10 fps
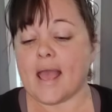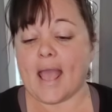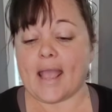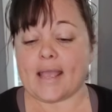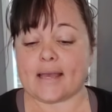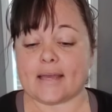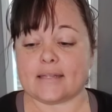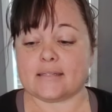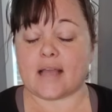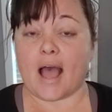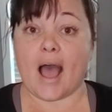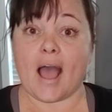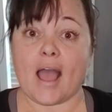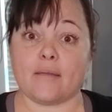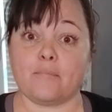And
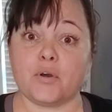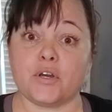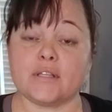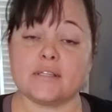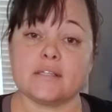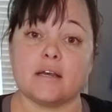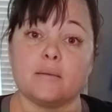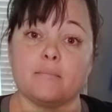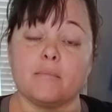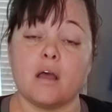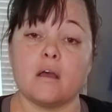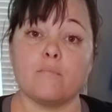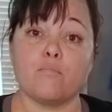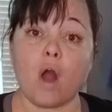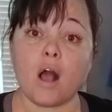I put some
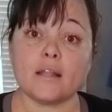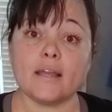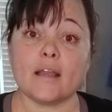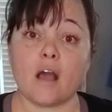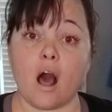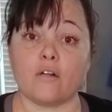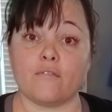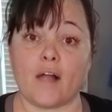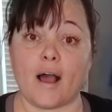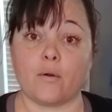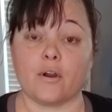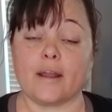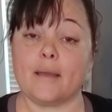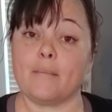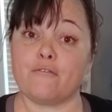broccoli and cauliflower
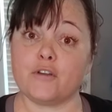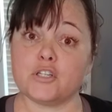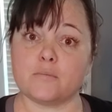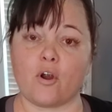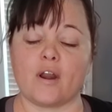in my Fridge Smart.